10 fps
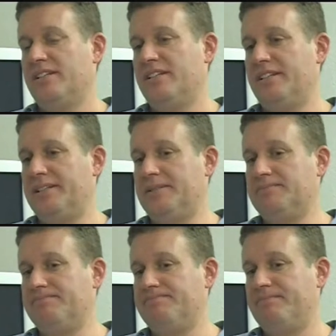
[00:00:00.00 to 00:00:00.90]

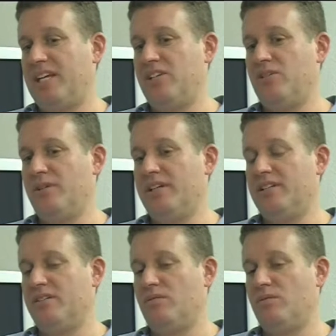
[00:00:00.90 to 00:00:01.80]
and doing
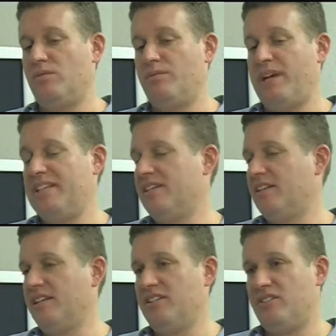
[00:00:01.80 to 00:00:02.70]
it
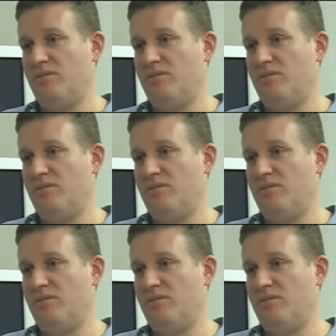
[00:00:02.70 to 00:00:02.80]
basically